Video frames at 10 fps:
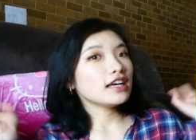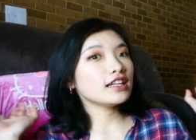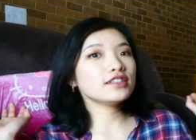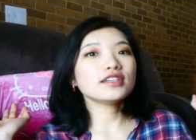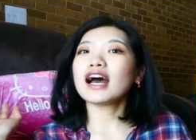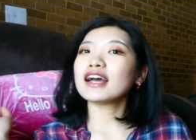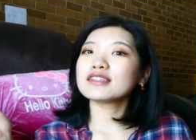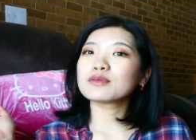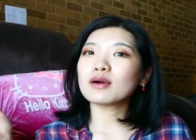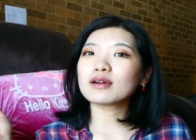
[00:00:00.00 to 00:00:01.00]
Hello
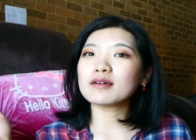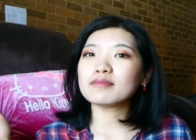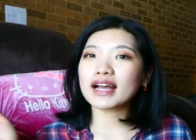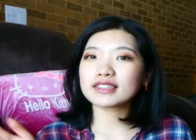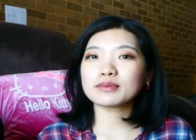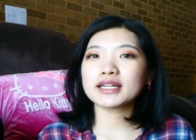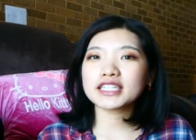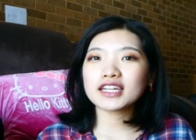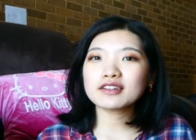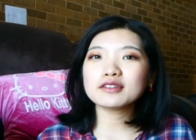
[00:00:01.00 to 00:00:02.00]
guys, welcome back to my
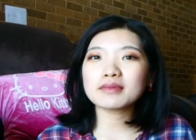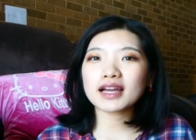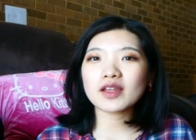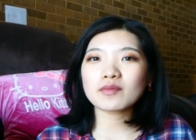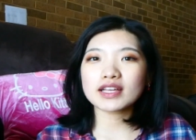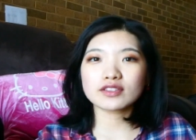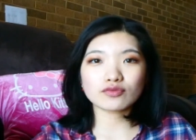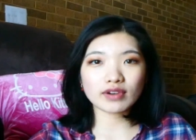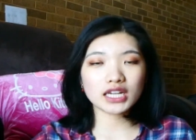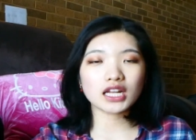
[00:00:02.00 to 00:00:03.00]
channel. My name is
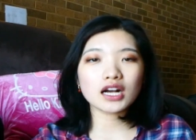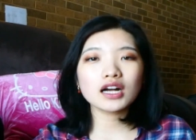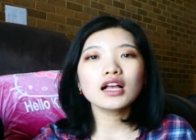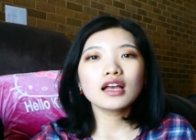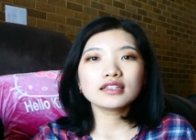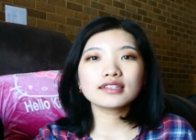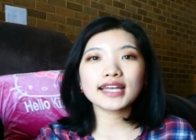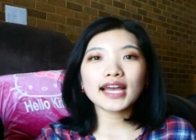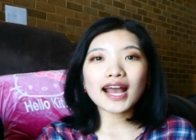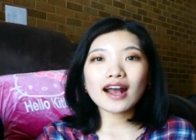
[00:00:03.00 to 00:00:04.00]
Rena.
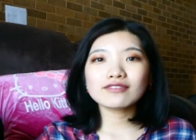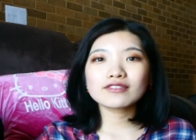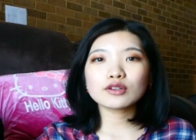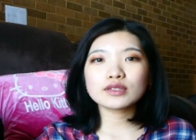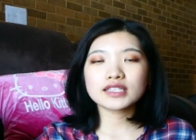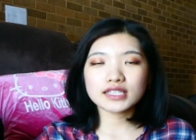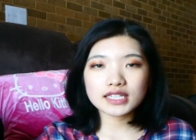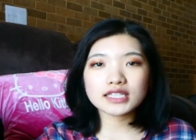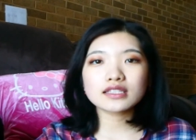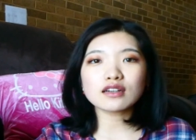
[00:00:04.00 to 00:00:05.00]
Today I've got
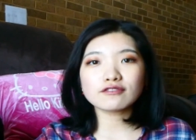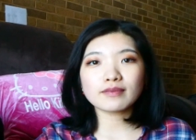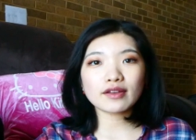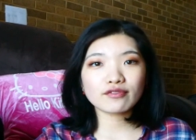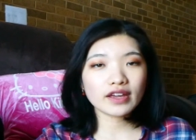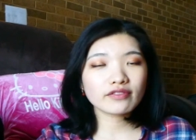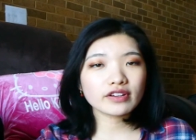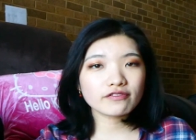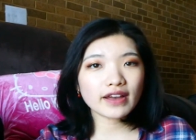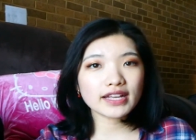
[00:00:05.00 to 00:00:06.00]
6 of my
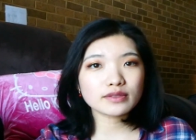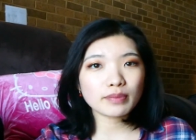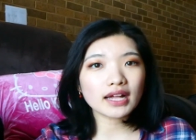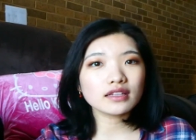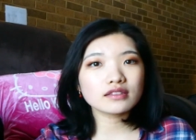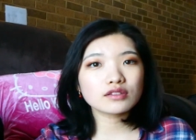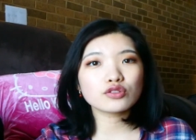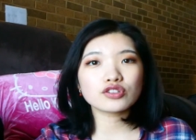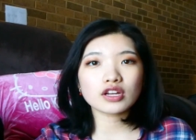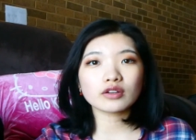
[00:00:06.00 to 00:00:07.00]
favorite face palettes to
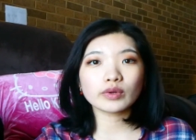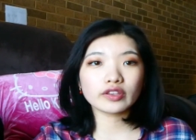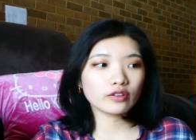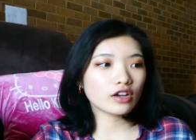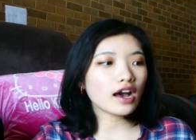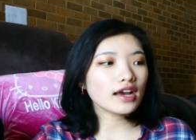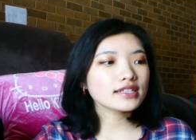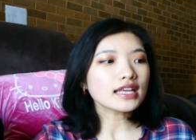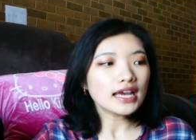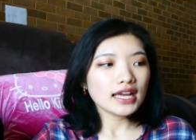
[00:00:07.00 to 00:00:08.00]
share with you
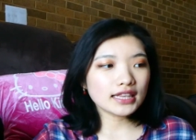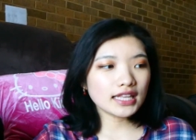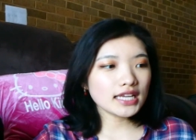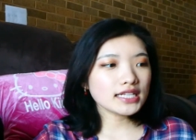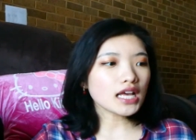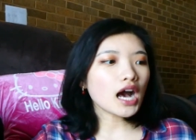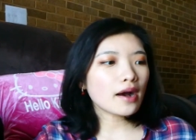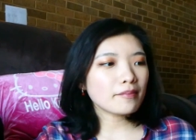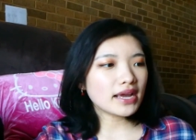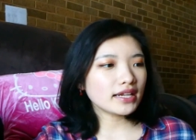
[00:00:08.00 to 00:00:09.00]
guys. These
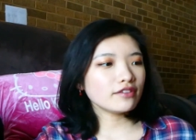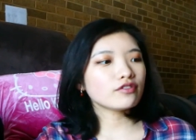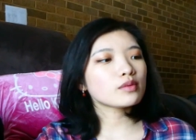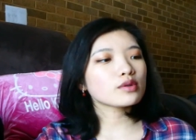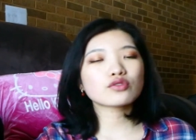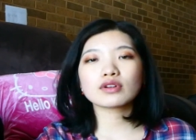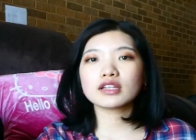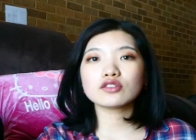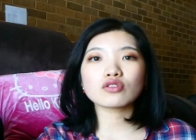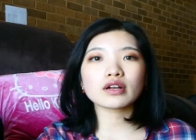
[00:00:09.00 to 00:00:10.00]
are mainly from
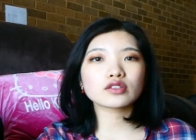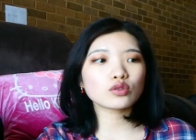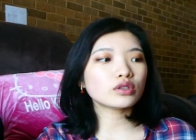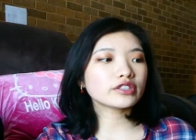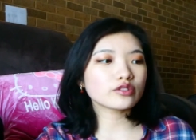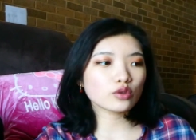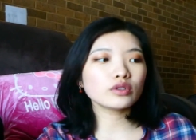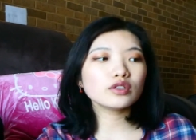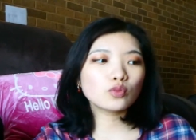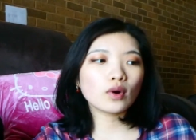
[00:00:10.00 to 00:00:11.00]
Australian Drugstore. There's
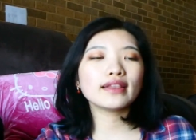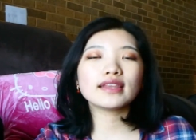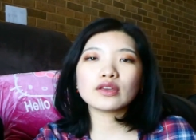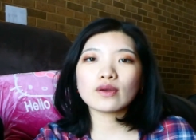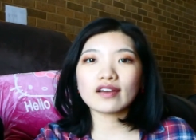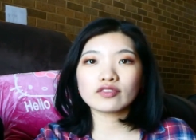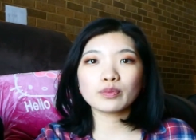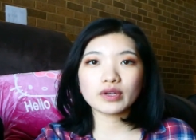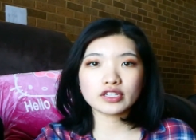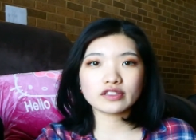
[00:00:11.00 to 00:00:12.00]
only one that you have to
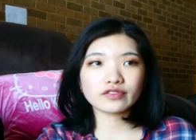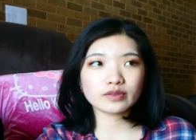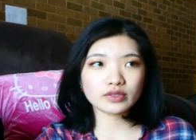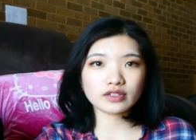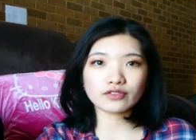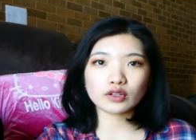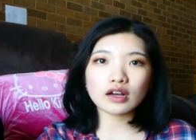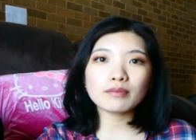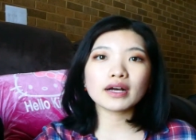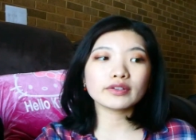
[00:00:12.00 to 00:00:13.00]
purchase from
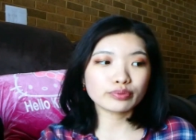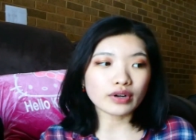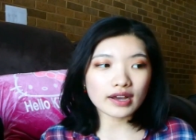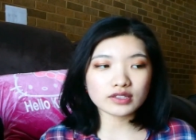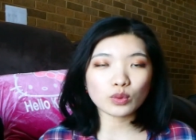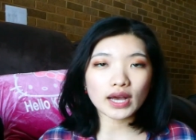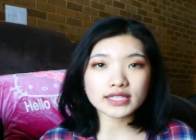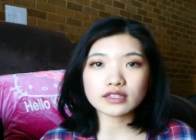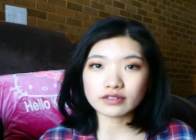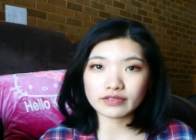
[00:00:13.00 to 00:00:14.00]
Sephora, but price wise
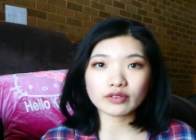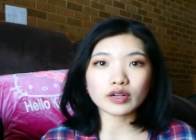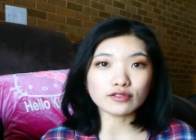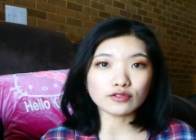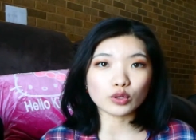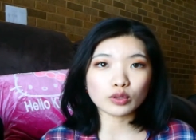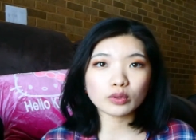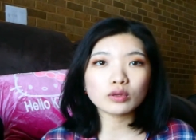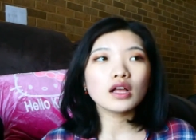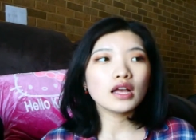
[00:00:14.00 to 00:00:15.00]
they're very affordable.